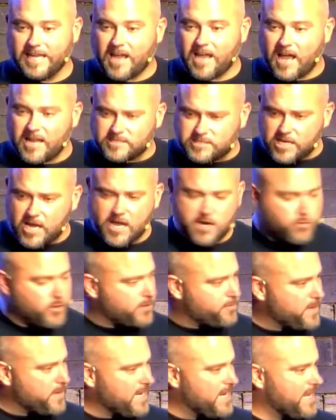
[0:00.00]
He got
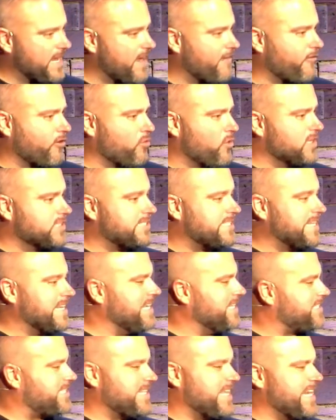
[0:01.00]
done with meeting everyone's
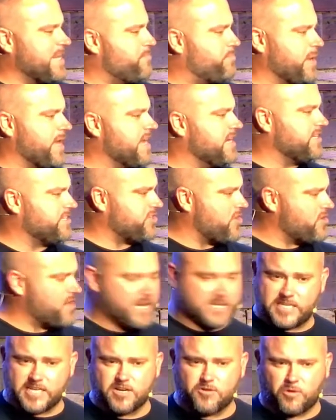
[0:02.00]
needs, and then he planned his
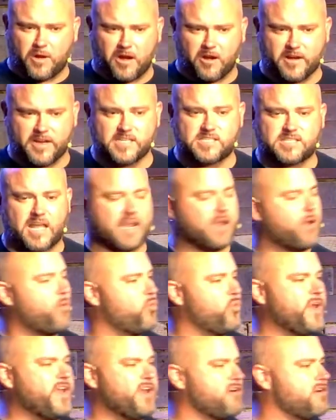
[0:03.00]
own itinerary. He's
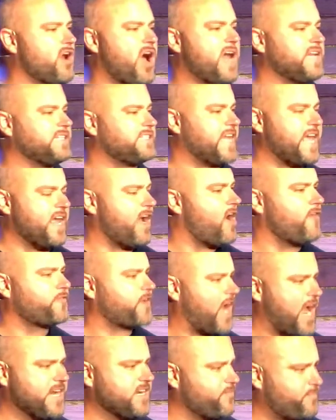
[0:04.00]
like, we are not day
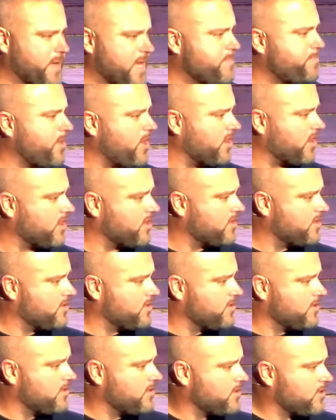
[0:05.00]
off kind of people,
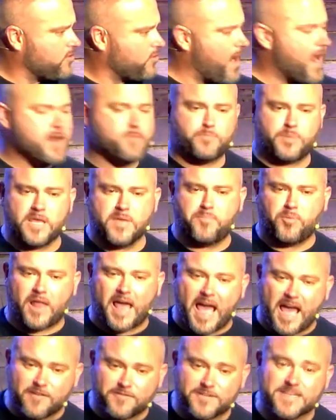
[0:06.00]
right?
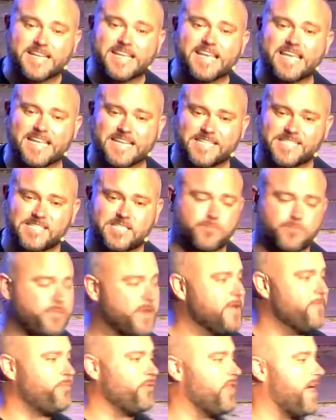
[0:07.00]
People have needs.
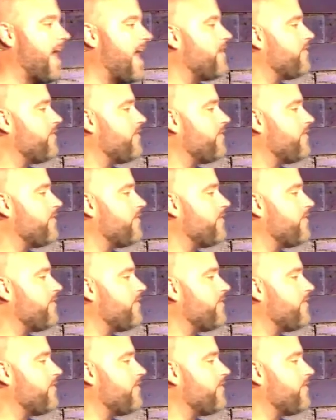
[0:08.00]
People